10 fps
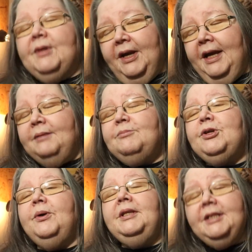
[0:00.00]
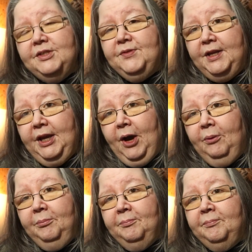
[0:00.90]
All right, so in this
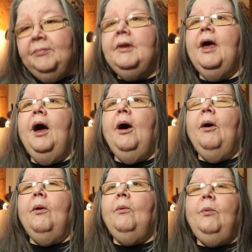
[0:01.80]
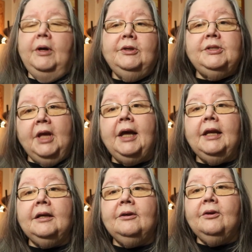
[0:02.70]
video, we're
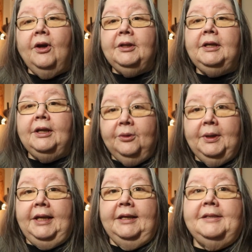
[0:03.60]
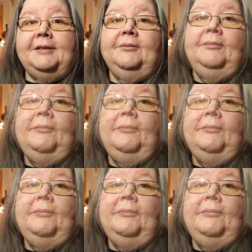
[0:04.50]
deciding on the ingredients.